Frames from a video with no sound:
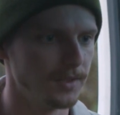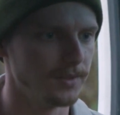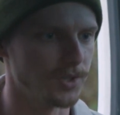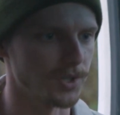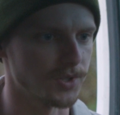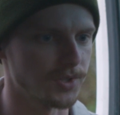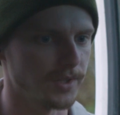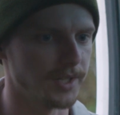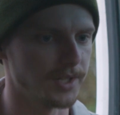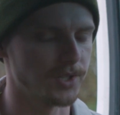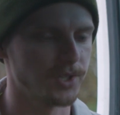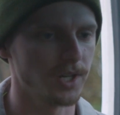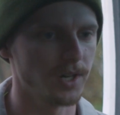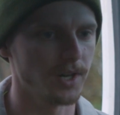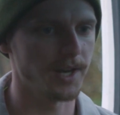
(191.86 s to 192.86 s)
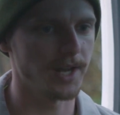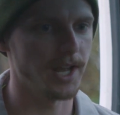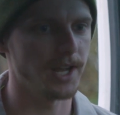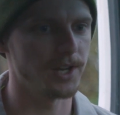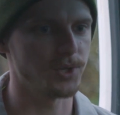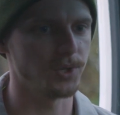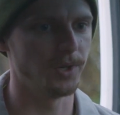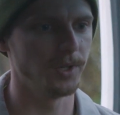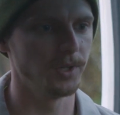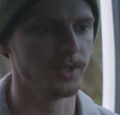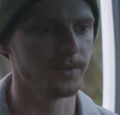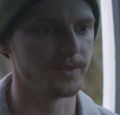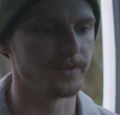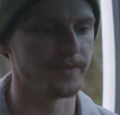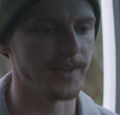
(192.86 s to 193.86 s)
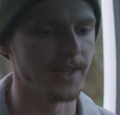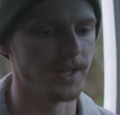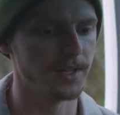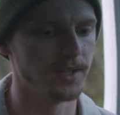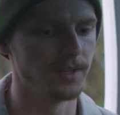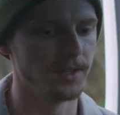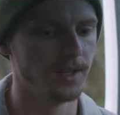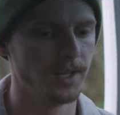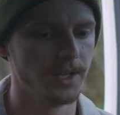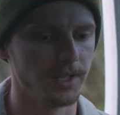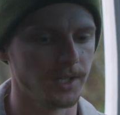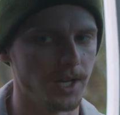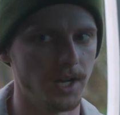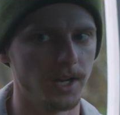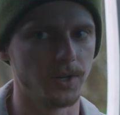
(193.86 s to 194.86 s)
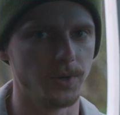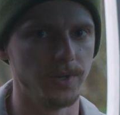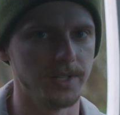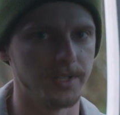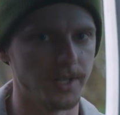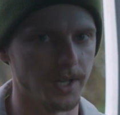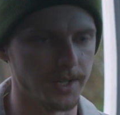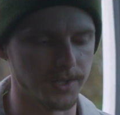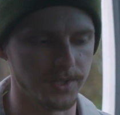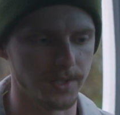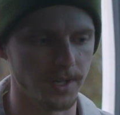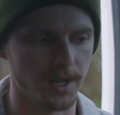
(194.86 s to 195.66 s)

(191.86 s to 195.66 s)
just cigarette ash all over the van, concrete dust